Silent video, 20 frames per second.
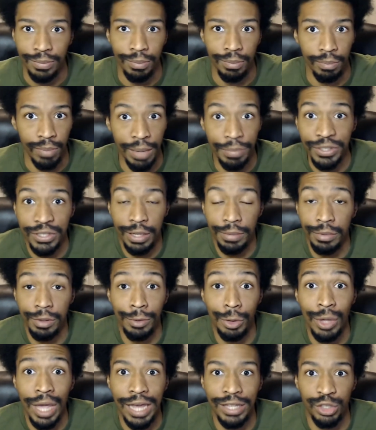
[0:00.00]
Maybe some of you
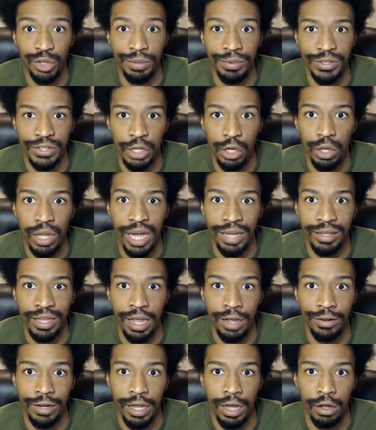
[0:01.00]
guys are even still locked out
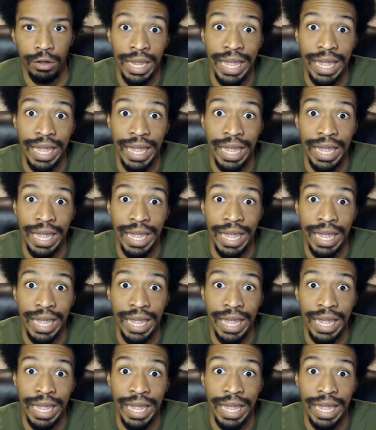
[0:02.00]
now.